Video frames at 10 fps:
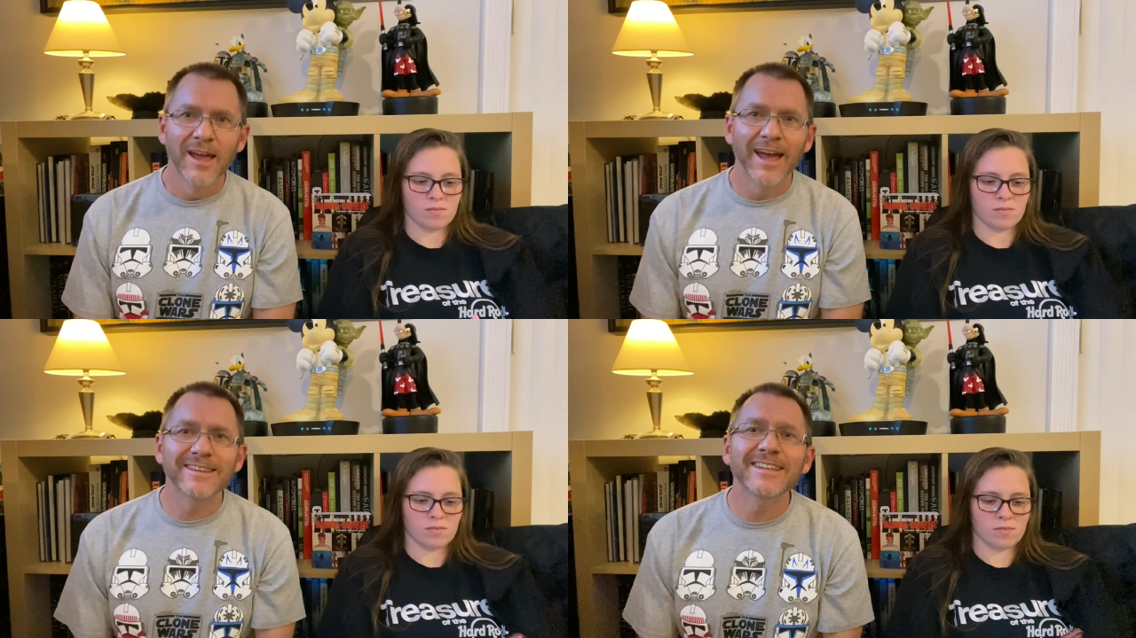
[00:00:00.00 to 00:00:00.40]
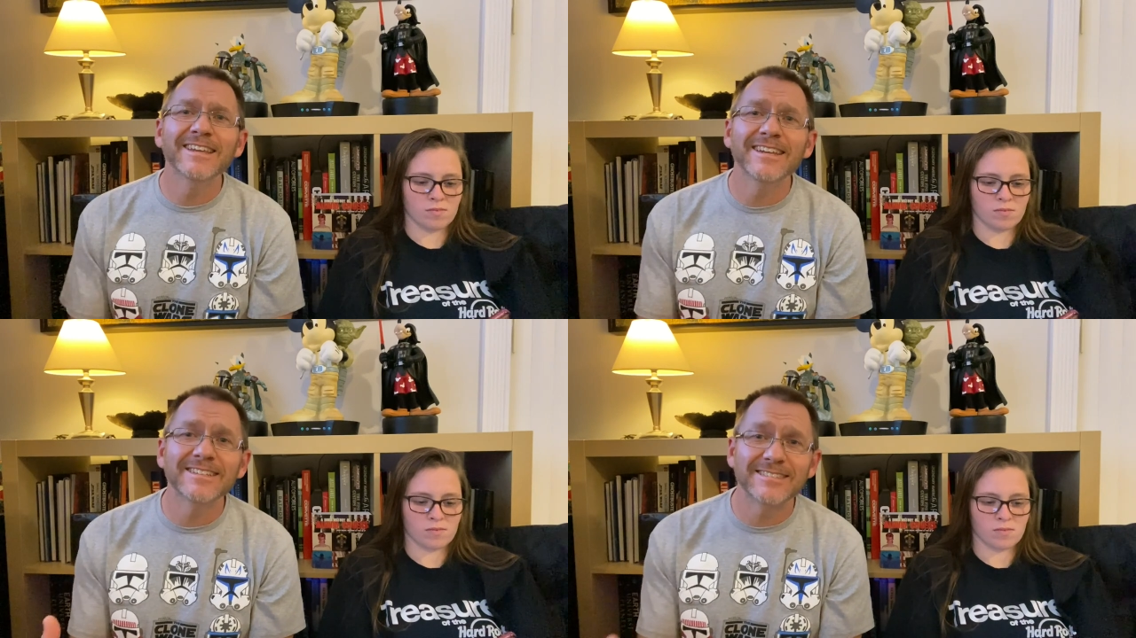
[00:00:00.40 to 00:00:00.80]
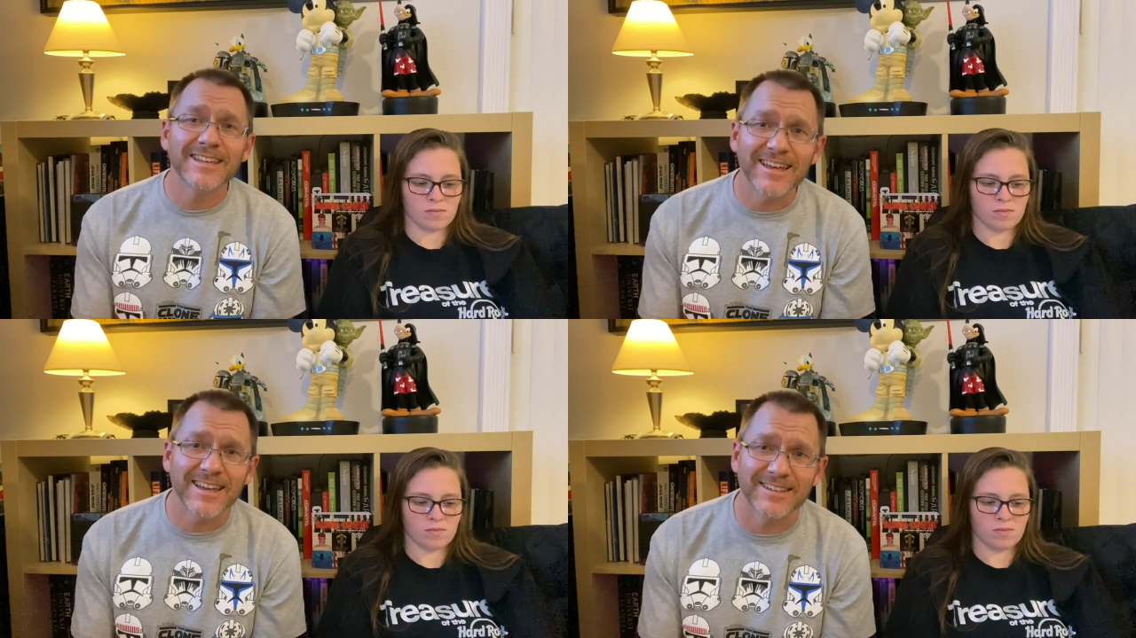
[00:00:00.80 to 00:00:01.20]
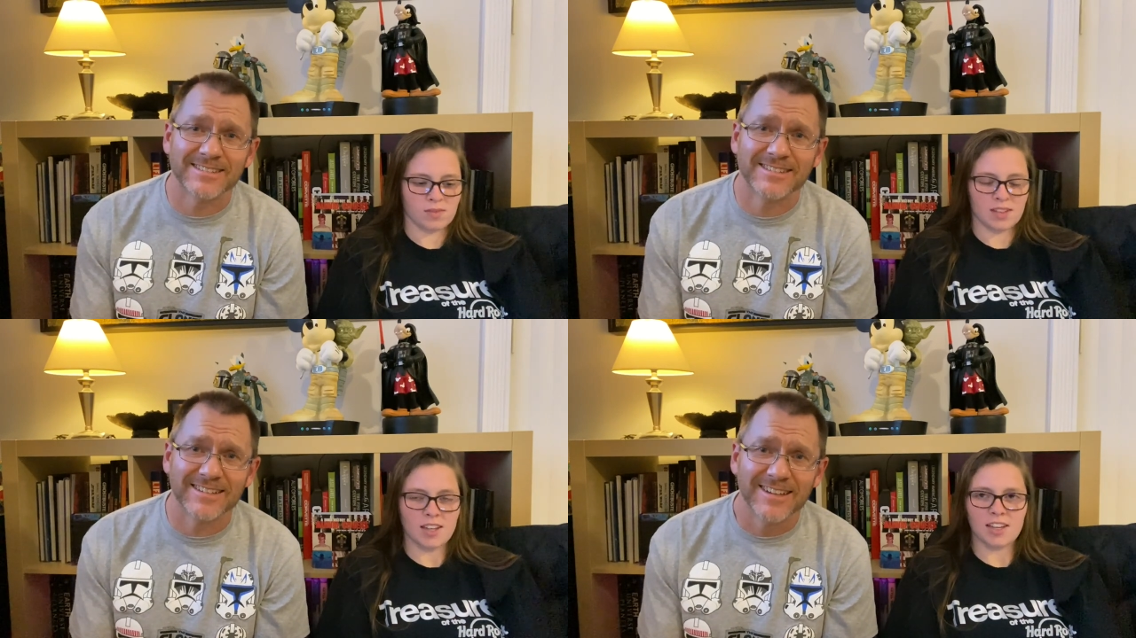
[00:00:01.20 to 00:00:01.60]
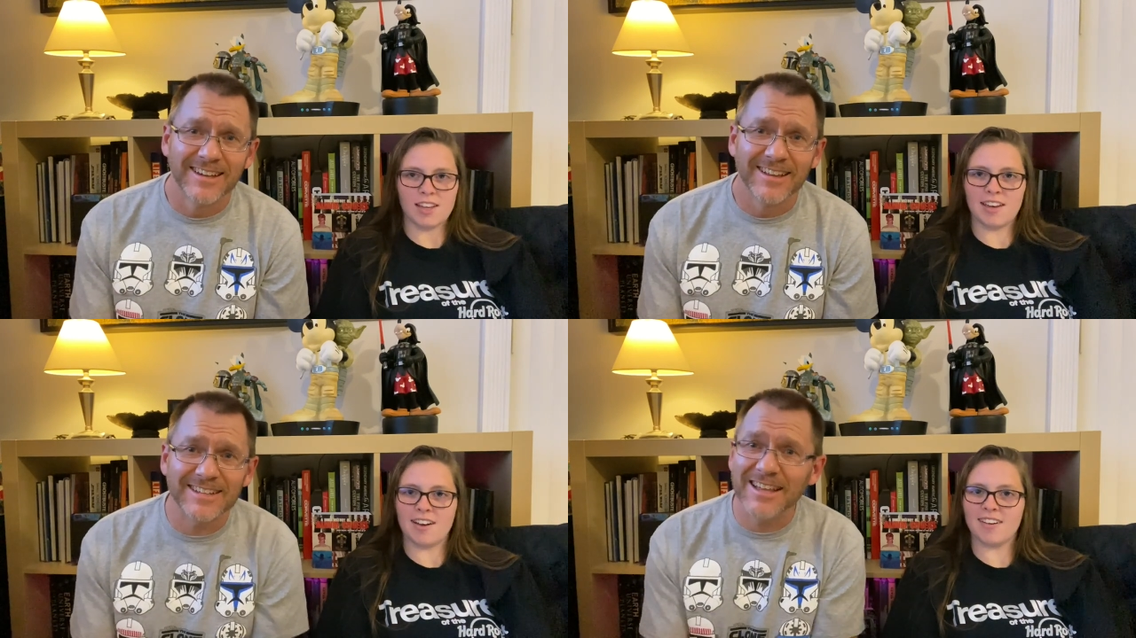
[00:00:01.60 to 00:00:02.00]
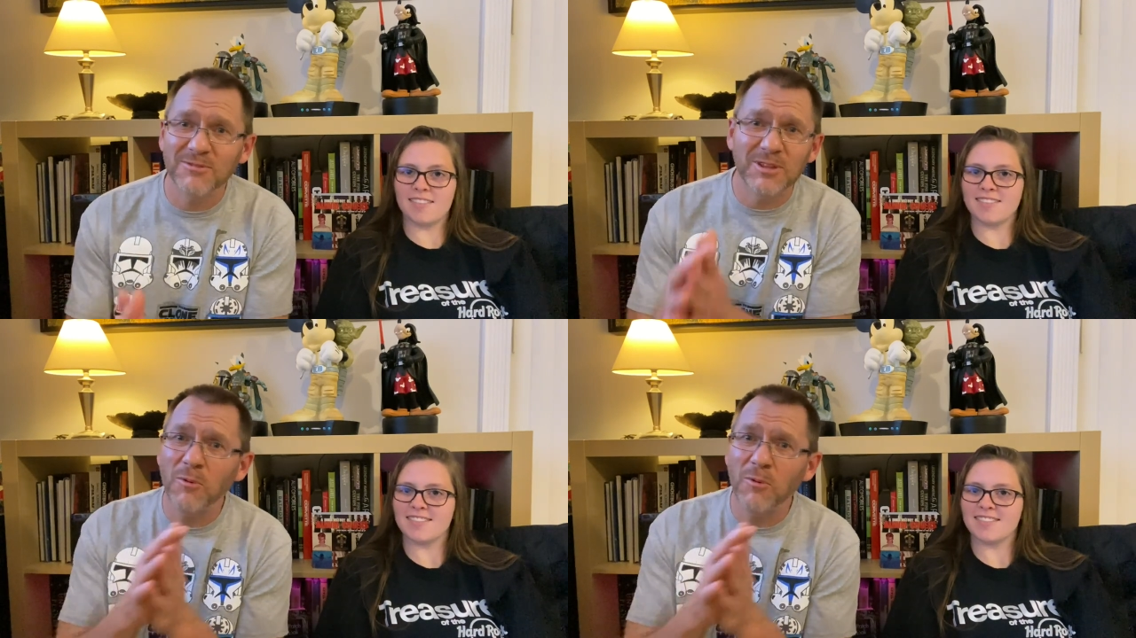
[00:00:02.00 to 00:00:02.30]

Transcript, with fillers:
Speaker 1: that didn't exist. Yeah. Like, that, that